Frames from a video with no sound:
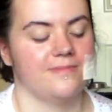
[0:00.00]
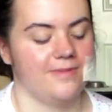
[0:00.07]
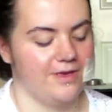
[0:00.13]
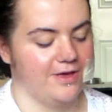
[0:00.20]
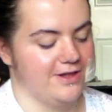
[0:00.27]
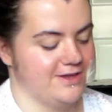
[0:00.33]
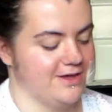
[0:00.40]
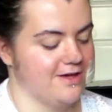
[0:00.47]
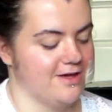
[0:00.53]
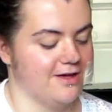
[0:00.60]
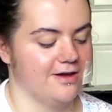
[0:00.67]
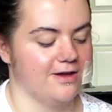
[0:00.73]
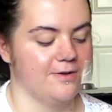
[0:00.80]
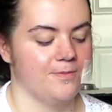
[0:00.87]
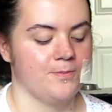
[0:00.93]
Good
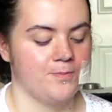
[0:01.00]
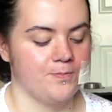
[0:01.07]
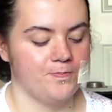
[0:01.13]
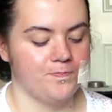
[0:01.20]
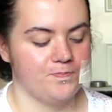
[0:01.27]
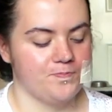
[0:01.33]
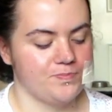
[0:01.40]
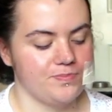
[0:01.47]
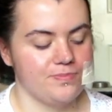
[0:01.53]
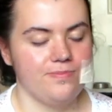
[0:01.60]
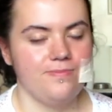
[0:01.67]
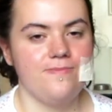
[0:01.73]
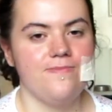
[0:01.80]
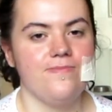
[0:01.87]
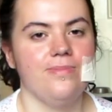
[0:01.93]
dog.
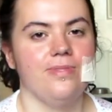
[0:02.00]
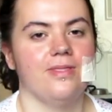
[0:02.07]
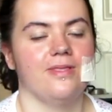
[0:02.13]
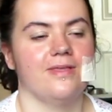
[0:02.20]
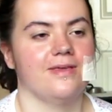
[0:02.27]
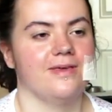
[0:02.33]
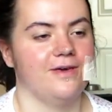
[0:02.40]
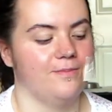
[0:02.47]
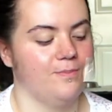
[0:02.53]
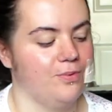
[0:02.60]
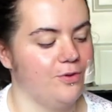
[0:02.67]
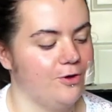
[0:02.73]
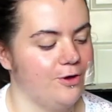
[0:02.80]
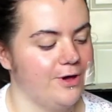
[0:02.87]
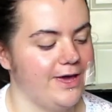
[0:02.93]
Good
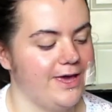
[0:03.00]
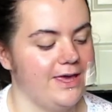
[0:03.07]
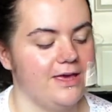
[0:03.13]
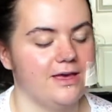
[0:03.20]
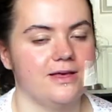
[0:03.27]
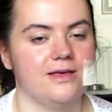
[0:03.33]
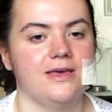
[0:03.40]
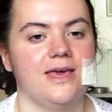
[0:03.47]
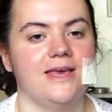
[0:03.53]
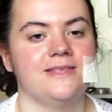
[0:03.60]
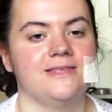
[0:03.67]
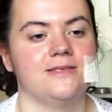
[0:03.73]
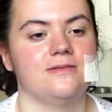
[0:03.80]
boy. Kiss.